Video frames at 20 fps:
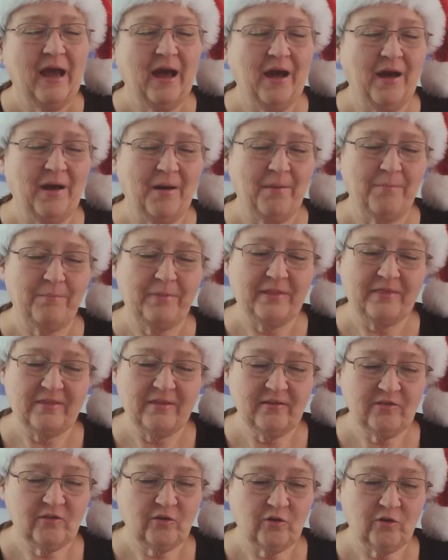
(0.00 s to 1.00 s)
But
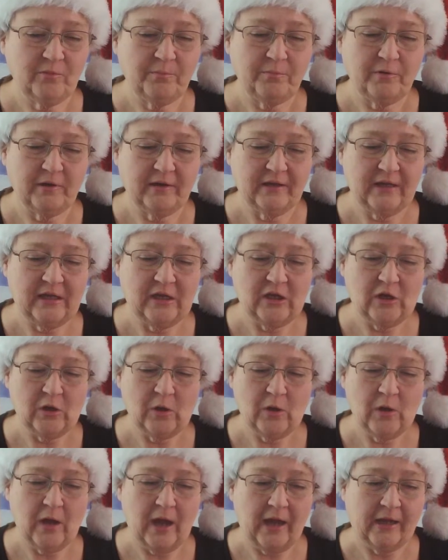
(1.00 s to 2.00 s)
this cookbook
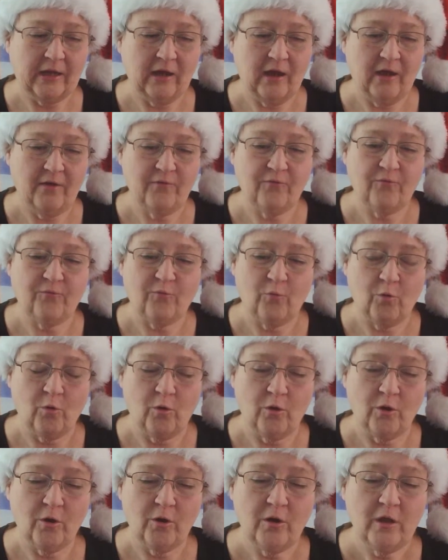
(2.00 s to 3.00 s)
here I got
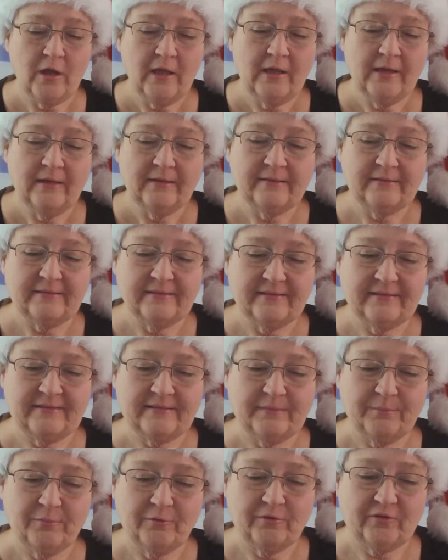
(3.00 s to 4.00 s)
for
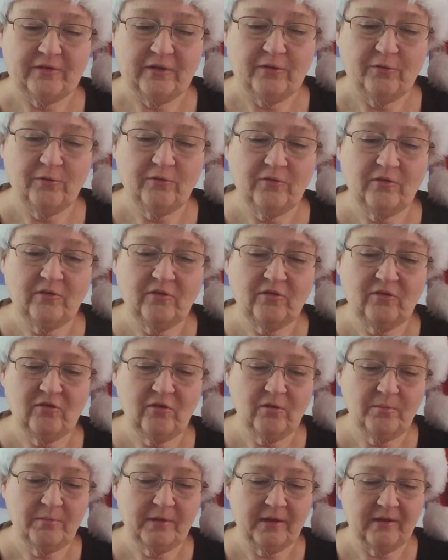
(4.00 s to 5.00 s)
December dinners this
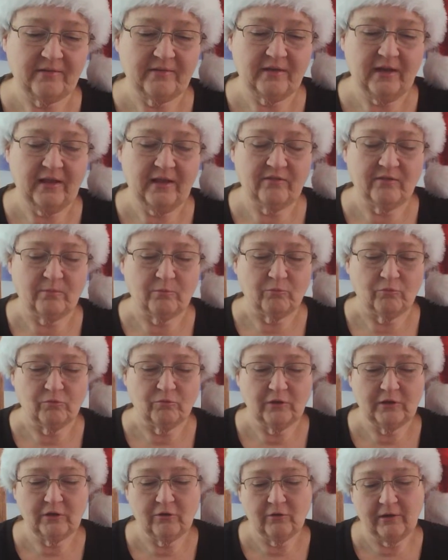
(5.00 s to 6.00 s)
year because it had some
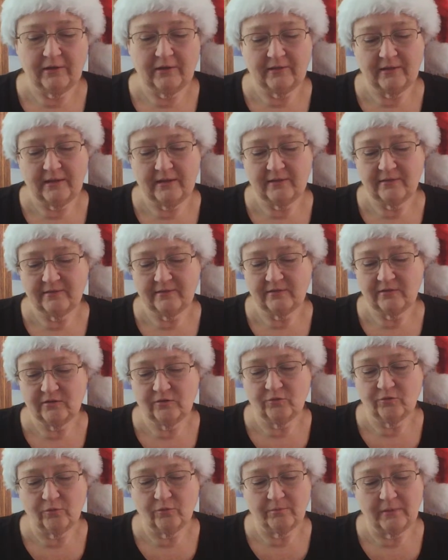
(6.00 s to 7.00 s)
really great things. This
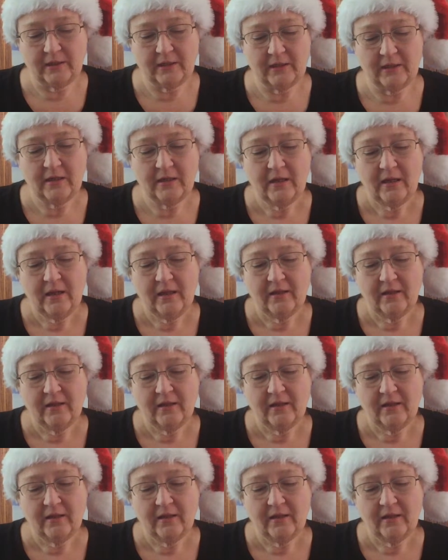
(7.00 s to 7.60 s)
is for me.